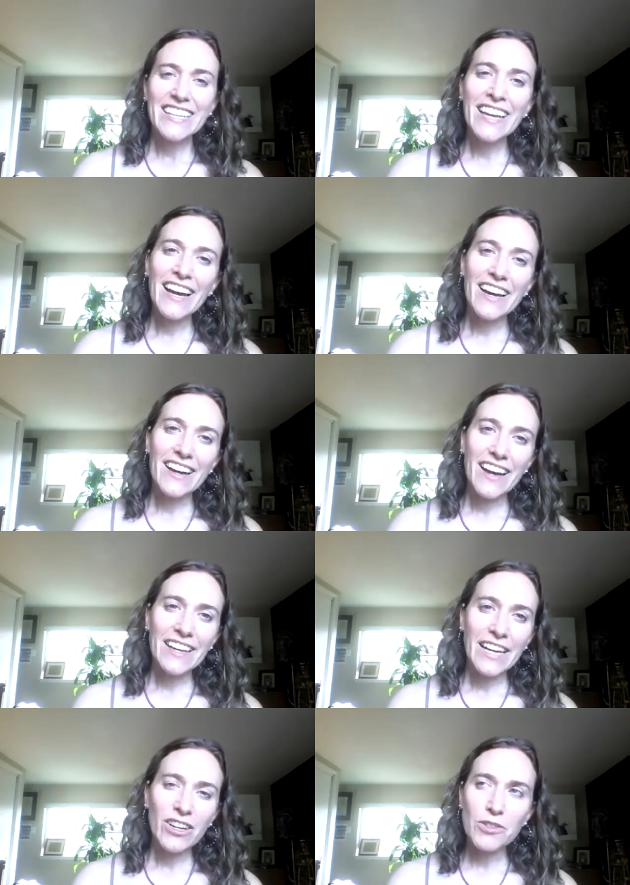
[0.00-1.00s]
Yeah,
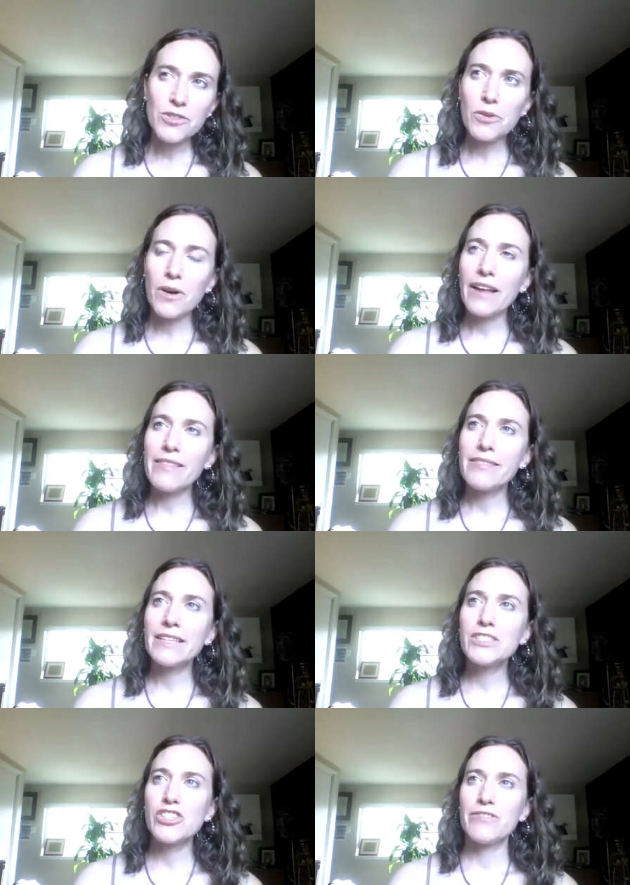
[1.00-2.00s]
and I
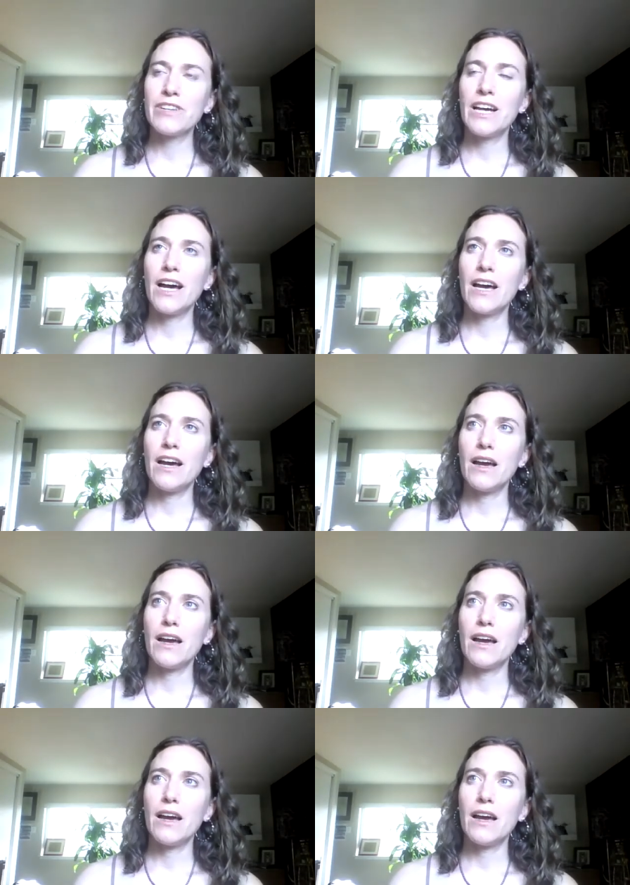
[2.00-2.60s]
think, Jivana,